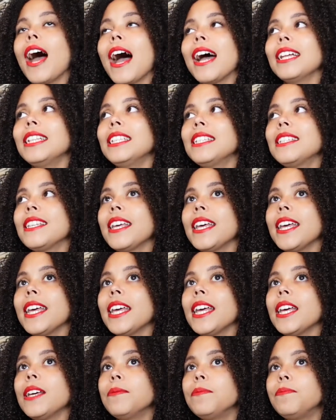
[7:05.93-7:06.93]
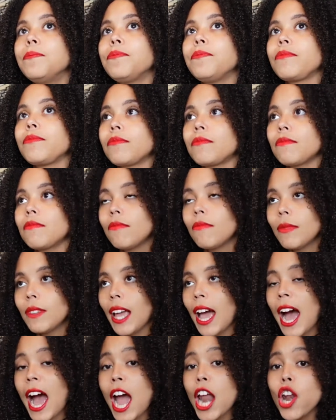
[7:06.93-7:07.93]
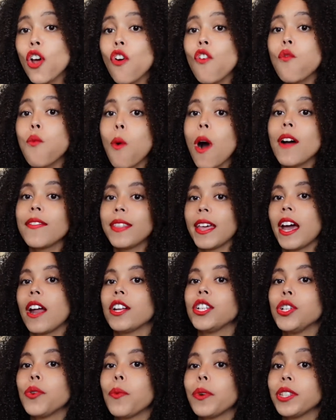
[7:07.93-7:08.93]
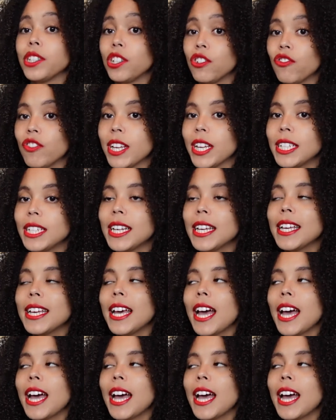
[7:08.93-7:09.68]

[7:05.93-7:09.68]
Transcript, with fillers: I'd say I know of one that I do want to read,